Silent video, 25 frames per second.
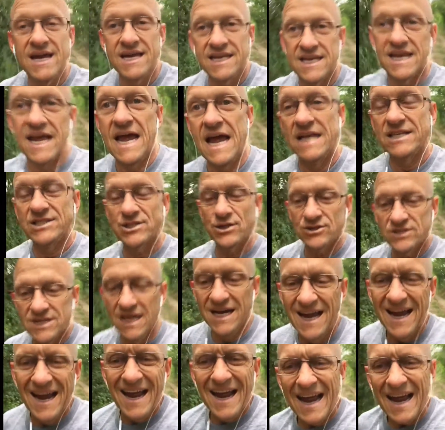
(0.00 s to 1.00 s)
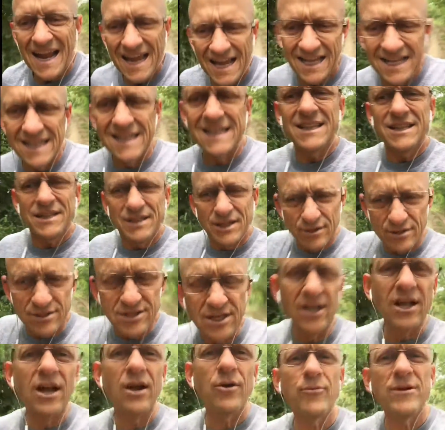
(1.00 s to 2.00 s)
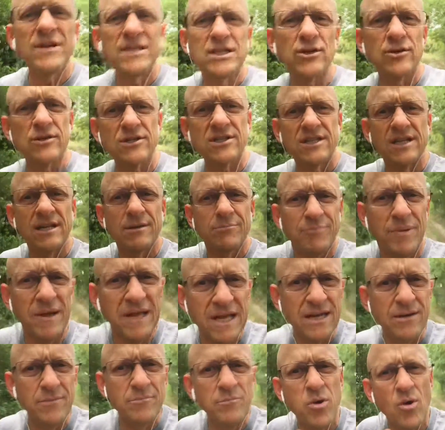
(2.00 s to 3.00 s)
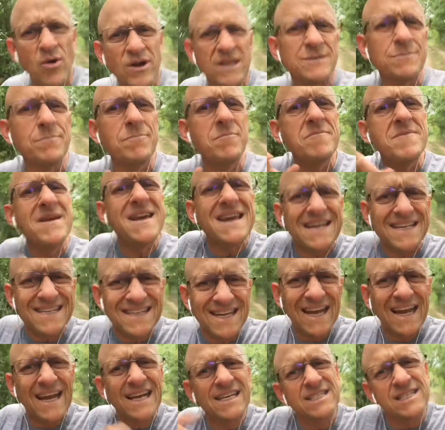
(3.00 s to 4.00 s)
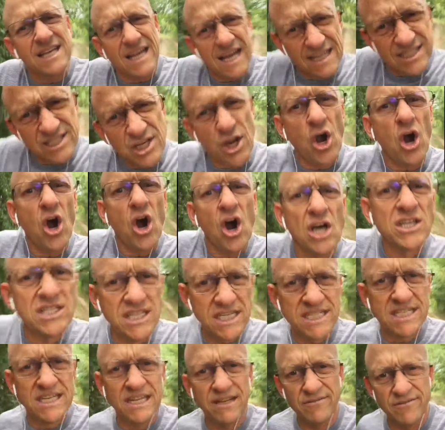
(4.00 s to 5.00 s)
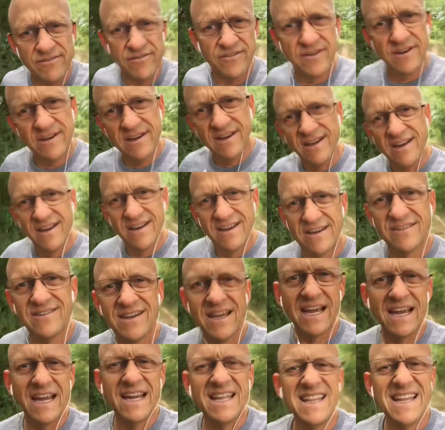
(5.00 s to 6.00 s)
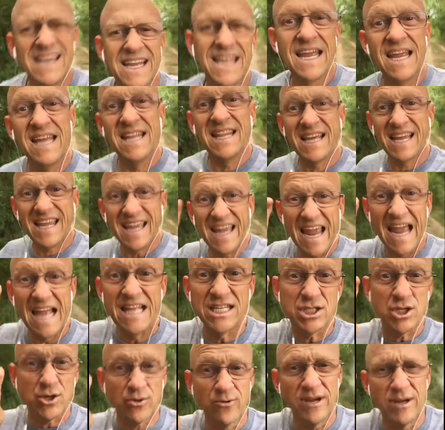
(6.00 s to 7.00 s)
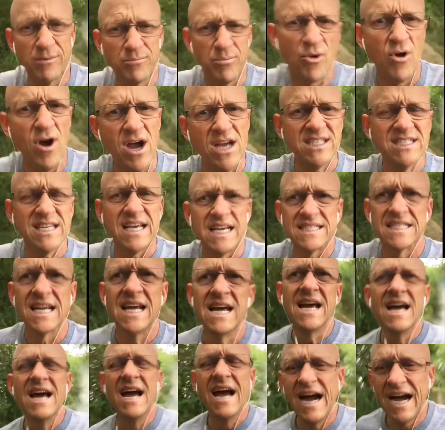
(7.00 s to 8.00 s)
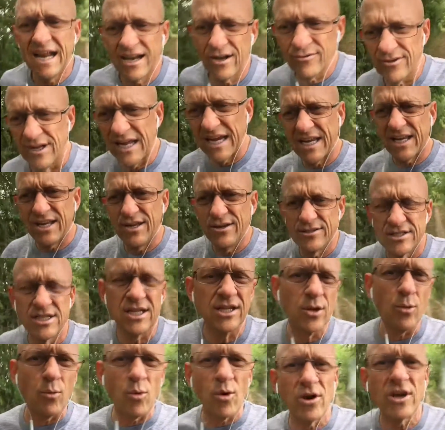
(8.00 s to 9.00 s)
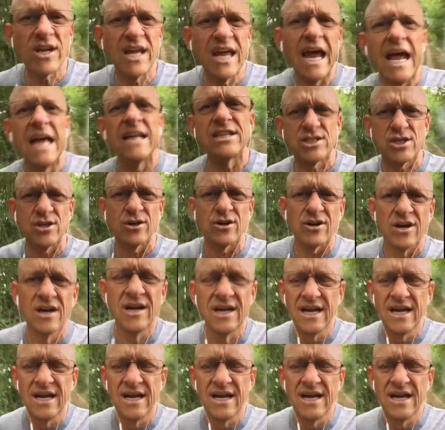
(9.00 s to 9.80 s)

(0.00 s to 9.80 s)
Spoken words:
cancers. And there's a lot of research that pinpoints meat as causative, okay, in the cancering process. I don't like using the word cancer.